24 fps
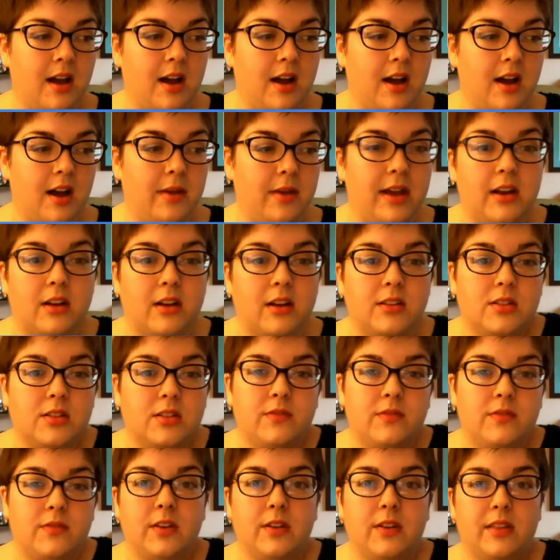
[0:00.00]
and
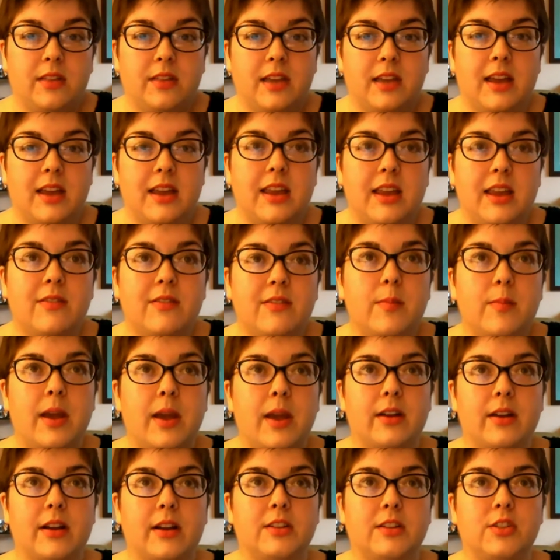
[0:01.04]
also feel that even
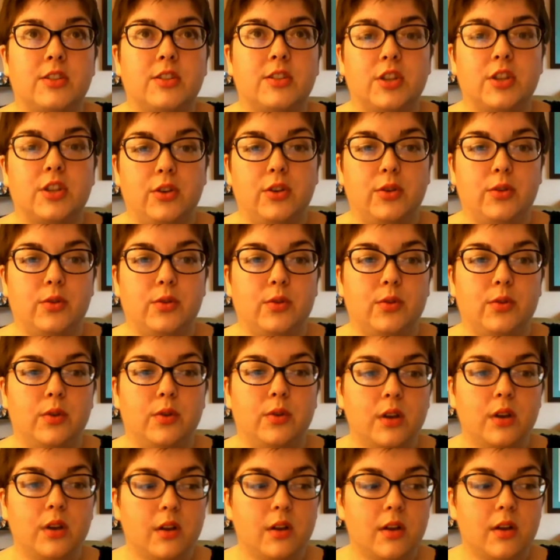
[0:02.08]
parents who